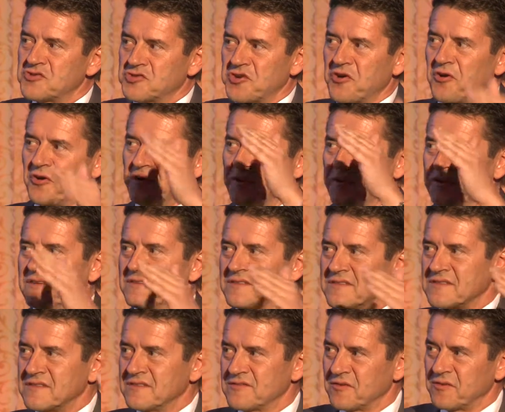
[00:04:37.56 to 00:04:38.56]
journey.
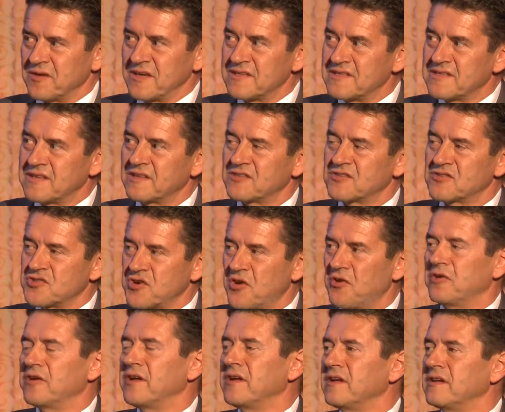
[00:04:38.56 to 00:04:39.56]
So it's a
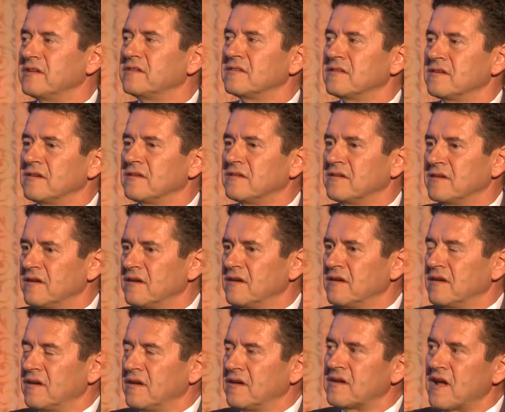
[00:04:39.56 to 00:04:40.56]
journey
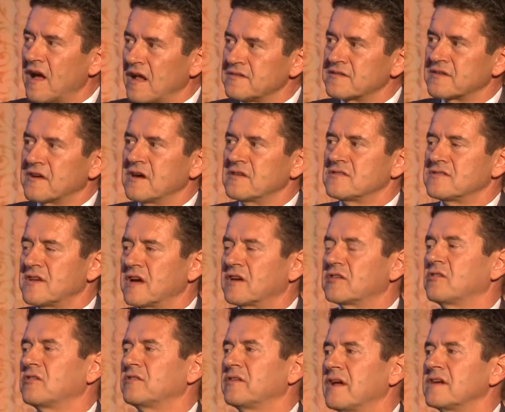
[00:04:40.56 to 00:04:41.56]
in healthcare
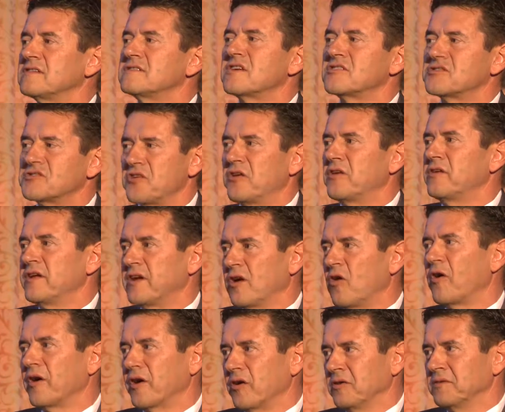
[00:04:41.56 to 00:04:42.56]
sector. There is a journey
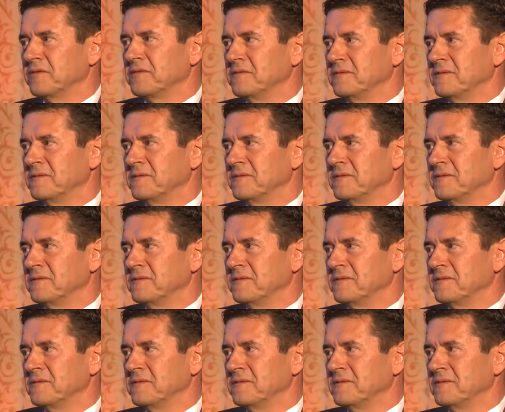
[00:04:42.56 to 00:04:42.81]
going on.